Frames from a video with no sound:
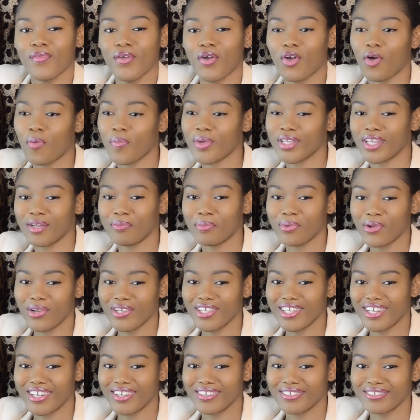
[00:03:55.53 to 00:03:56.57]
committed
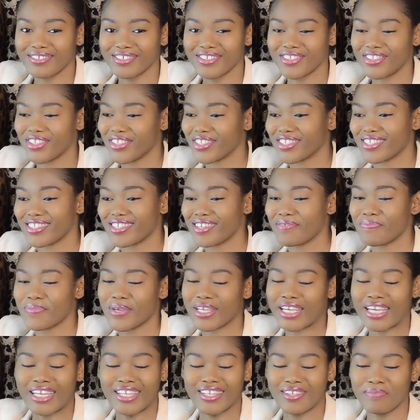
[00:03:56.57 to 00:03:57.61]
blunder. You just didn't
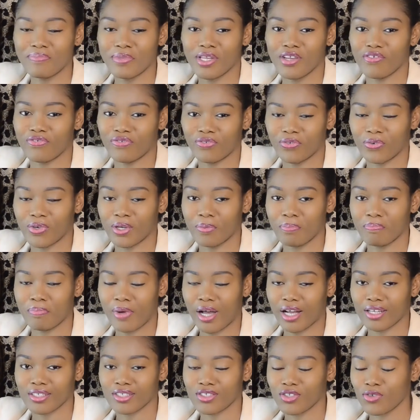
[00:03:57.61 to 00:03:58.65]
make any meaningful
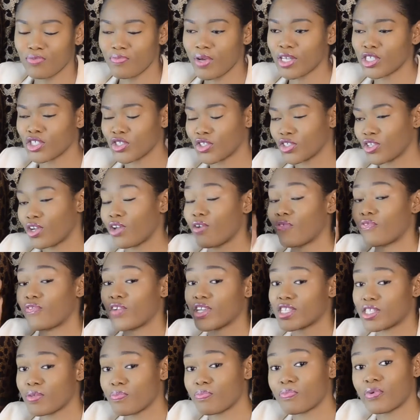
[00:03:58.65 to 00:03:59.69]
impact. So make sure that your
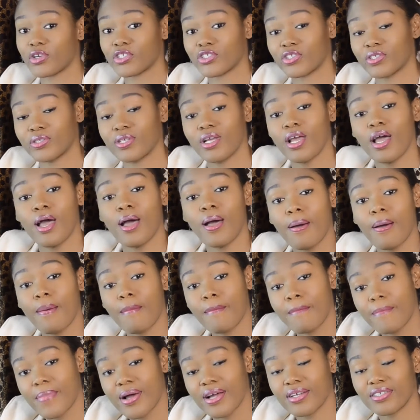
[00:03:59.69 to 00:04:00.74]
first impression
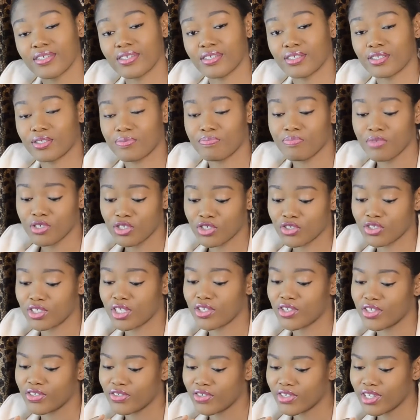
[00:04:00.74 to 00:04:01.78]
matters. Make sure
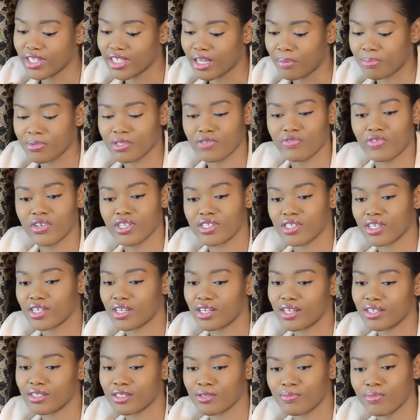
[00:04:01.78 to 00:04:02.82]
that you really captivate
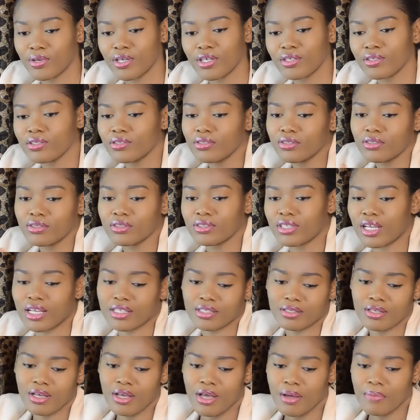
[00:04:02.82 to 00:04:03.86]
her, smell good,
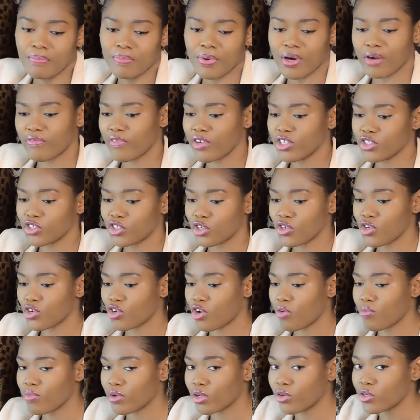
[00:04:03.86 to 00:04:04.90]
that but eventually you
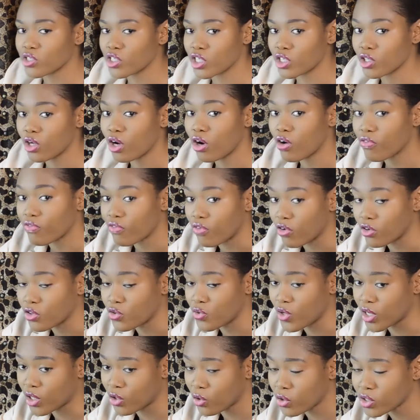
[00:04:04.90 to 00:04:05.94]
come close enough or
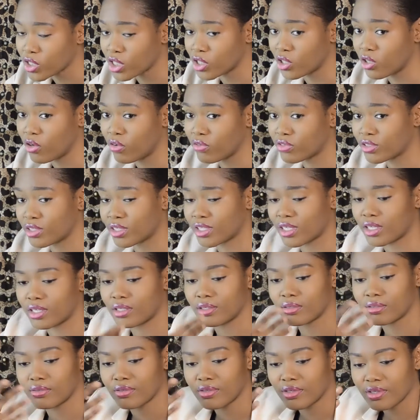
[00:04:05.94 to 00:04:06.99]
you are close enough she
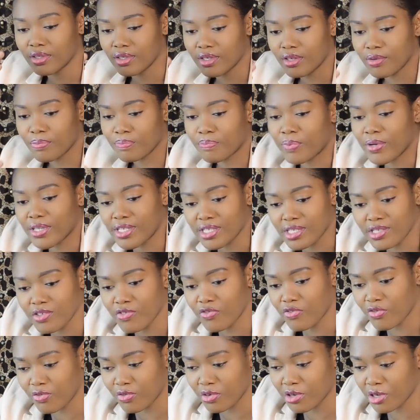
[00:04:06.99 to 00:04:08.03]
can
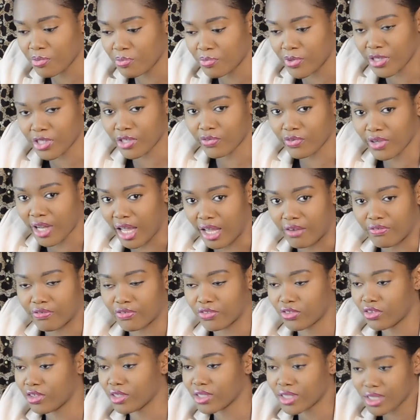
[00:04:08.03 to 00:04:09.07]
perceive a breath of life,
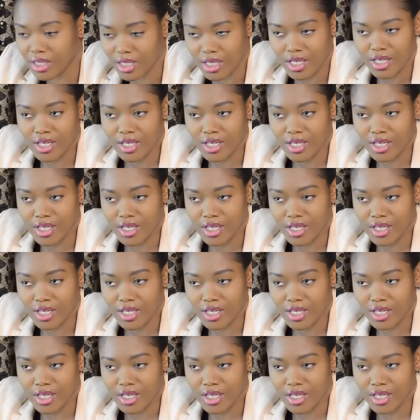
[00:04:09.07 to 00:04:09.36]
not